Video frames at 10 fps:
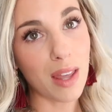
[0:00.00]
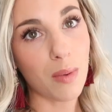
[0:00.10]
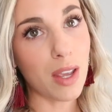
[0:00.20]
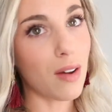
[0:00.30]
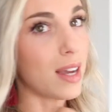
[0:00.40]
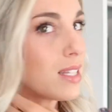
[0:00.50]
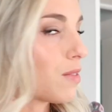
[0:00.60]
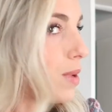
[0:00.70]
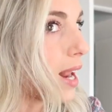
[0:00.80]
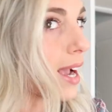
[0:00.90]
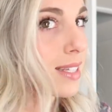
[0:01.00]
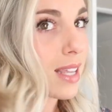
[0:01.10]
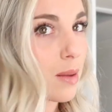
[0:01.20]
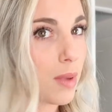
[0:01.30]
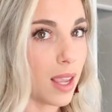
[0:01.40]
By the way, you guys have been
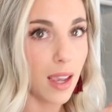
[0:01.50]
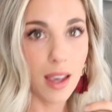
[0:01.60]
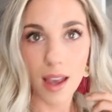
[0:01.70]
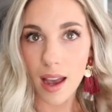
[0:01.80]
asking me